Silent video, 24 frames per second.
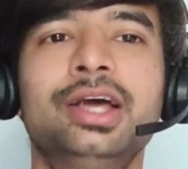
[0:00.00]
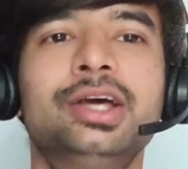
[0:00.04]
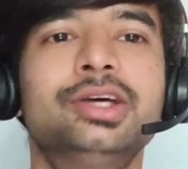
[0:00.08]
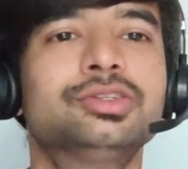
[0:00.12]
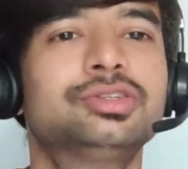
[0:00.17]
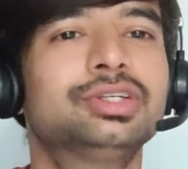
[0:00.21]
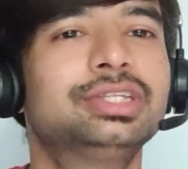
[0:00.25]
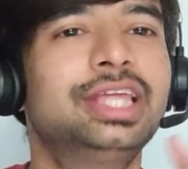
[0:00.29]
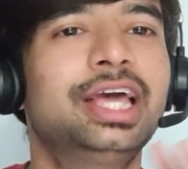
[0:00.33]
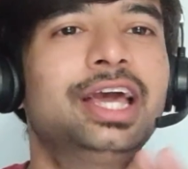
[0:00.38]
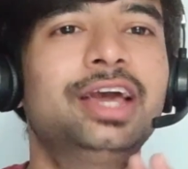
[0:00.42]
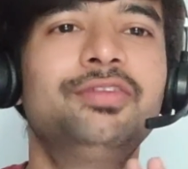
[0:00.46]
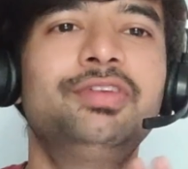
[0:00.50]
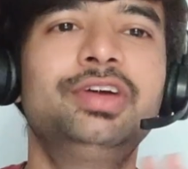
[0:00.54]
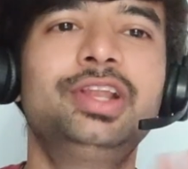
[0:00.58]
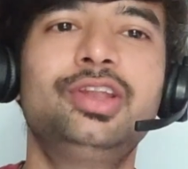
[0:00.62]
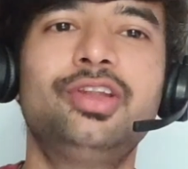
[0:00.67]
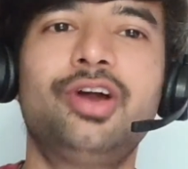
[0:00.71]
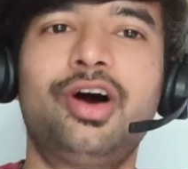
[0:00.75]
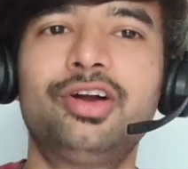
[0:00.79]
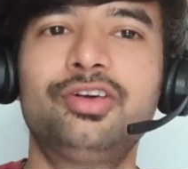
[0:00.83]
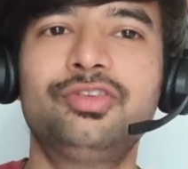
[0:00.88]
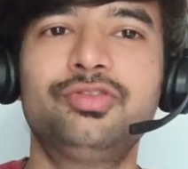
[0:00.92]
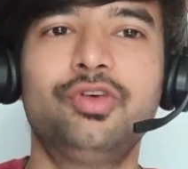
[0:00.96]
So they will
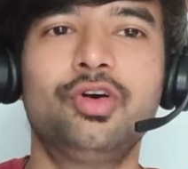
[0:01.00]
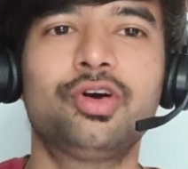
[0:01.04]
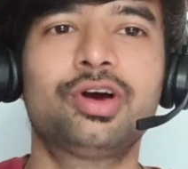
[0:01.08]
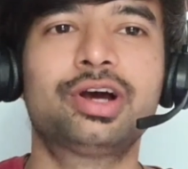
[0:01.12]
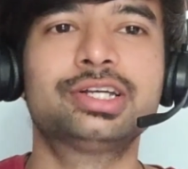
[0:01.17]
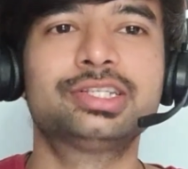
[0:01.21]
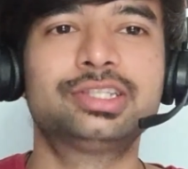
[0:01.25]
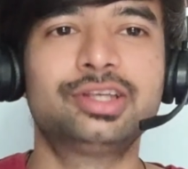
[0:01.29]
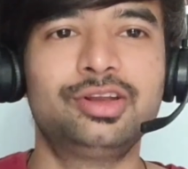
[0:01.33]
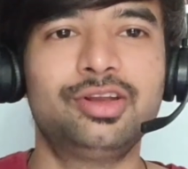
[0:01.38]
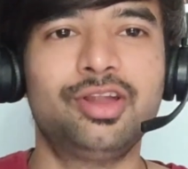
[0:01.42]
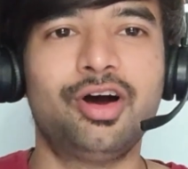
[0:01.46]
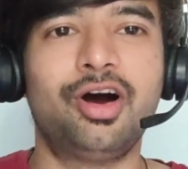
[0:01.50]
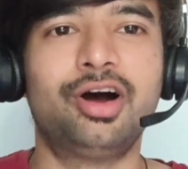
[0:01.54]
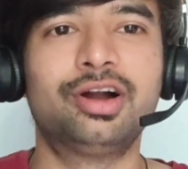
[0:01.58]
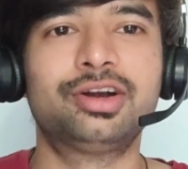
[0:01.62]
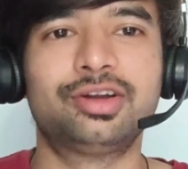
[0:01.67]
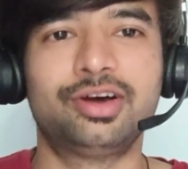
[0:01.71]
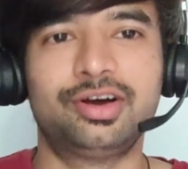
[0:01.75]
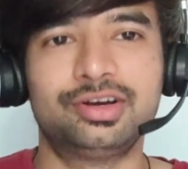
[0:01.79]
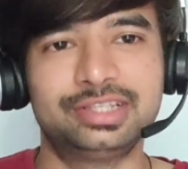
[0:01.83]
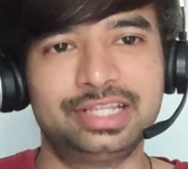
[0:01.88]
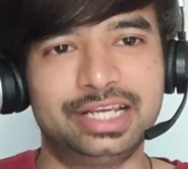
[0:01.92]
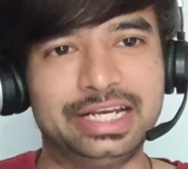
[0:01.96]
not focus a lot
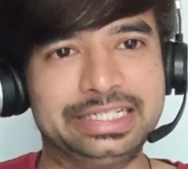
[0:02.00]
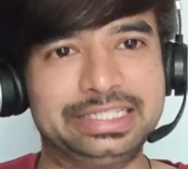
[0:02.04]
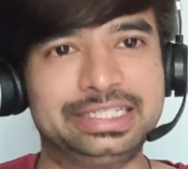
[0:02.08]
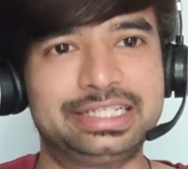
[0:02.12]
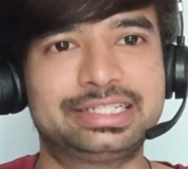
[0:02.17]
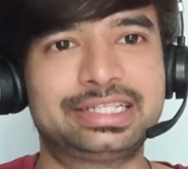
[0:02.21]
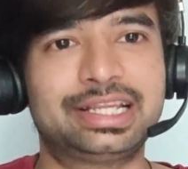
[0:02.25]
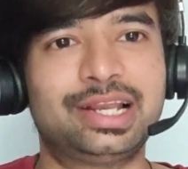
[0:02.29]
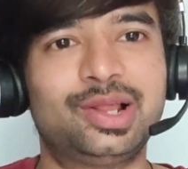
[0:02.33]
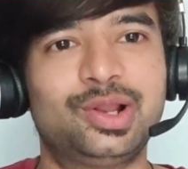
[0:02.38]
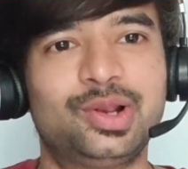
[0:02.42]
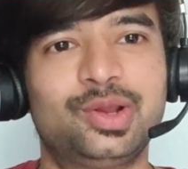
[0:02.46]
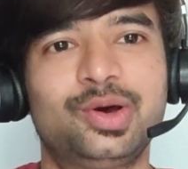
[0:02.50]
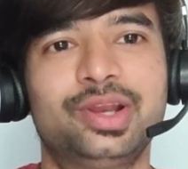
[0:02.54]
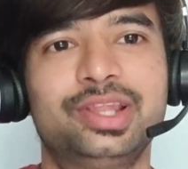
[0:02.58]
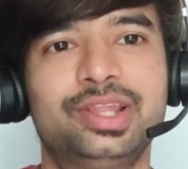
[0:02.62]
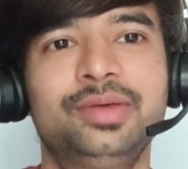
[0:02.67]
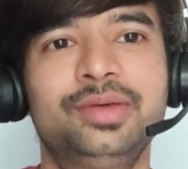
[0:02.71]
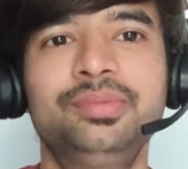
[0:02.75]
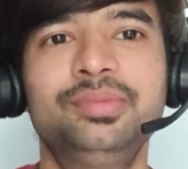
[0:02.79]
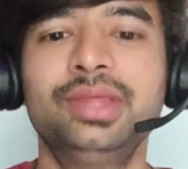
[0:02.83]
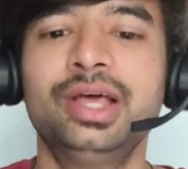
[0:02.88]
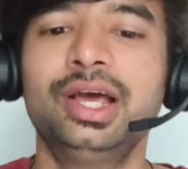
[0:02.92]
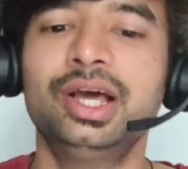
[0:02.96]
on the restriction
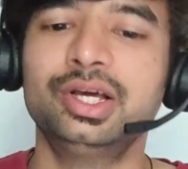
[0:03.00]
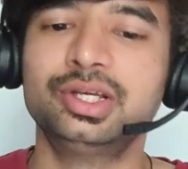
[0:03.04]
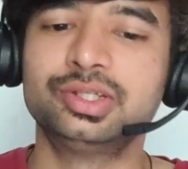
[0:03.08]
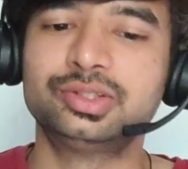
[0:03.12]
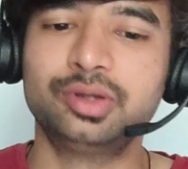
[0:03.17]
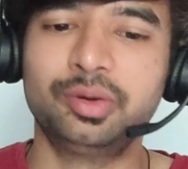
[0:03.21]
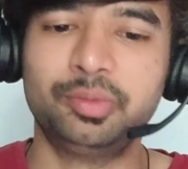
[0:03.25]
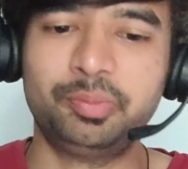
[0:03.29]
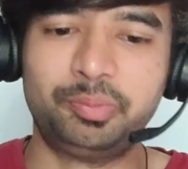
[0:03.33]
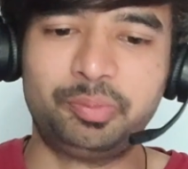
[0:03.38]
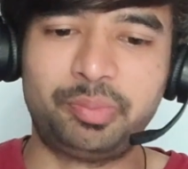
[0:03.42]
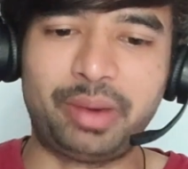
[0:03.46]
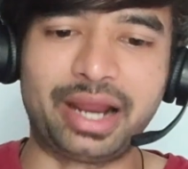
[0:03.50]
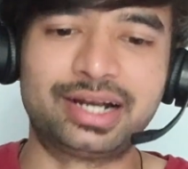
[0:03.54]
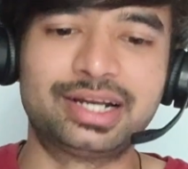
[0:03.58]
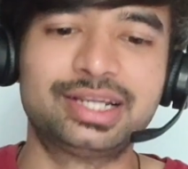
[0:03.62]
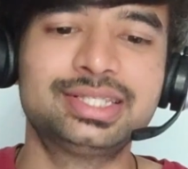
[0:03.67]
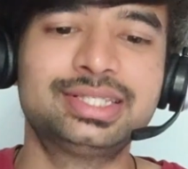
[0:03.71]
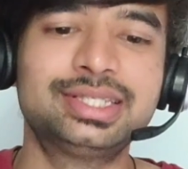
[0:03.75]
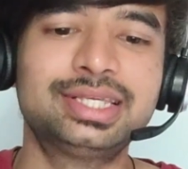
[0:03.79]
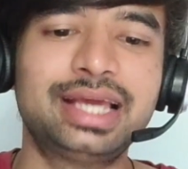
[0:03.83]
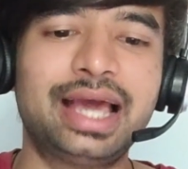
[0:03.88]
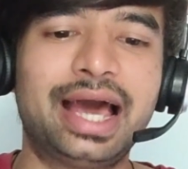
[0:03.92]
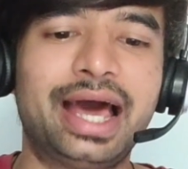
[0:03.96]
algorithm. So
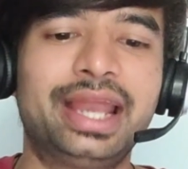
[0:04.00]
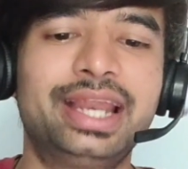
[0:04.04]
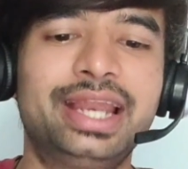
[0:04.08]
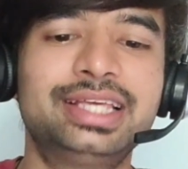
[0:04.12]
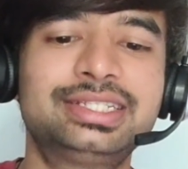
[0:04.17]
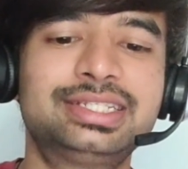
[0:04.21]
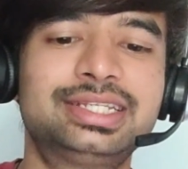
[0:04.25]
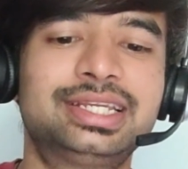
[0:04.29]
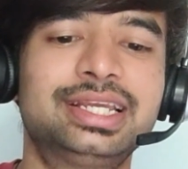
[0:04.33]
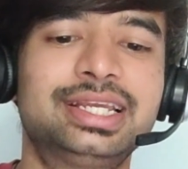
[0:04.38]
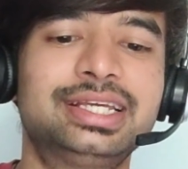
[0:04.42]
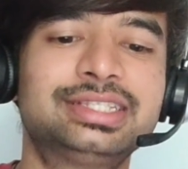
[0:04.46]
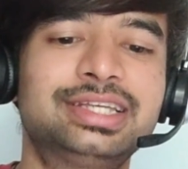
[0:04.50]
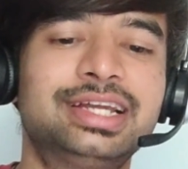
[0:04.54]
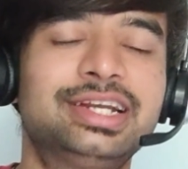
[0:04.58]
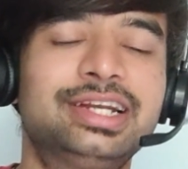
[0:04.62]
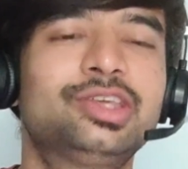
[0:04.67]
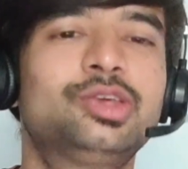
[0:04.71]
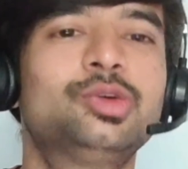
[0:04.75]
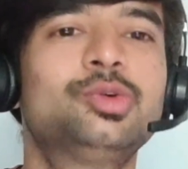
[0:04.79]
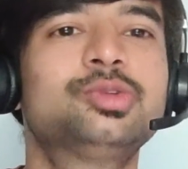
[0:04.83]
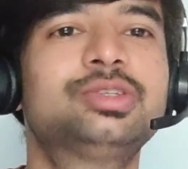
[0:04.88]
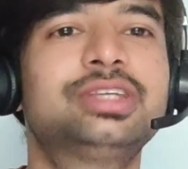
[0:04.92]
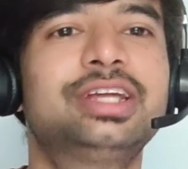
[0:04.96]
practicing array strings and
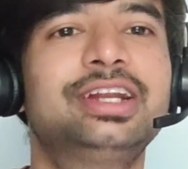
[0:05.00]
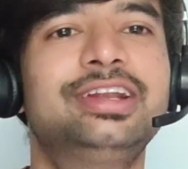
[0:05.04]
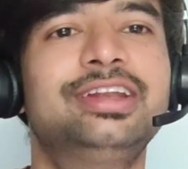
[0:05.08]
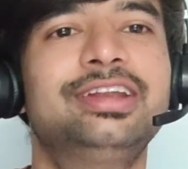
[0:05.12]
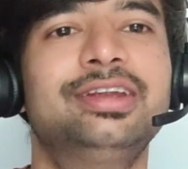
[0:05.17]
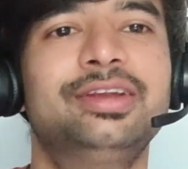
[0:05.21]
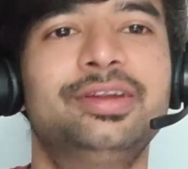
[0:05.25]
queues and